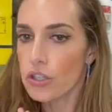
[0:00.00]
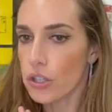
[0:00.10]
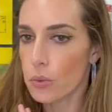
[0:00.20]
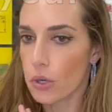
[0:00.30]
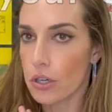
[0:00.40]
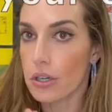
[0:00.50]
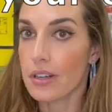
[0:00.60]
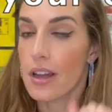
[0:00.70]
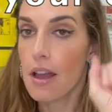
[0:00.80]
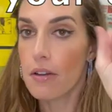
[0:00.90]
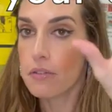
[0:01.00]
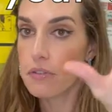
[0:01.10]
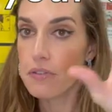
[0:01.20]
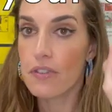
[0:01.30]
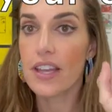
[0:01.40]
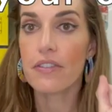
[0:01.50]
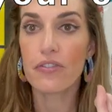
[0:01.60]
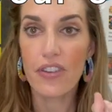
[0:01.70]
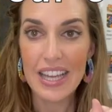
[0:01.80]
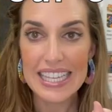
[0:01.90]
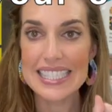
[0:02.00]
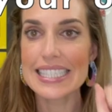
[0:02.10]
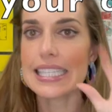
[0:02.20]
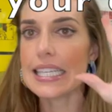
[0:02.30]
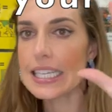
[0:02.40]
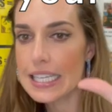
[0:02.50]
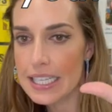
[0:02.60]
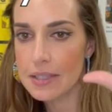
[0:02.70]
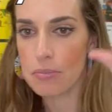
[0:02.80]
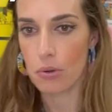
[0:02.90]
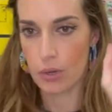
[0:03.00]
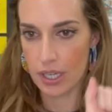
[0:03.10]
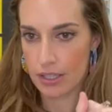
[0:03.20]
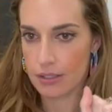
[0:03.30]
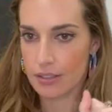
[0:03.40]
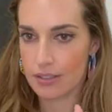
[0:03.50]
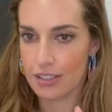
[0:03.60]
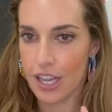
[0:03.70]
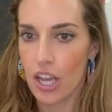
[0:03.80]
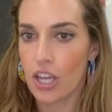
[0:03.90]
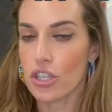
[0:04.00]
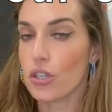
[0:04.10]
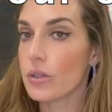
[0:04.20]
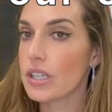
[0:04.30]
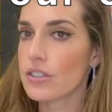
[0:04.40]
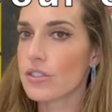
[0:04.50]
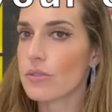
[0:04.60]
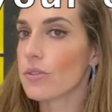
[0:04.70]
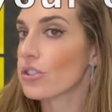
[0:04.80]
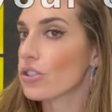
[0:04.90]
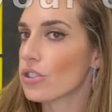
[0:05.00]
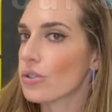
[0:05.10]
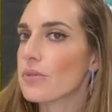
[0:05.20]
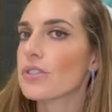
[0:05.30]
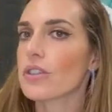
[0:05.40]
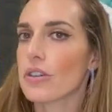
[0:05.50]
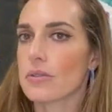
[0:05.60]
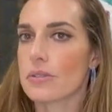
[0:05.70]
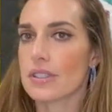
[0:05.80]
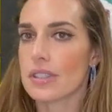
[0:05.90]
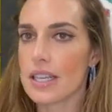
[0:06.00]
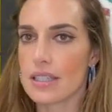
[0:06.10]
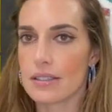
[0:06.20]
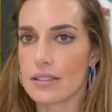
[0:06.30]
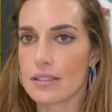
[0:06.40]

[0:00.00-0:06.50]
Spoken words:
you earn 15 points, you get to choose your own seat.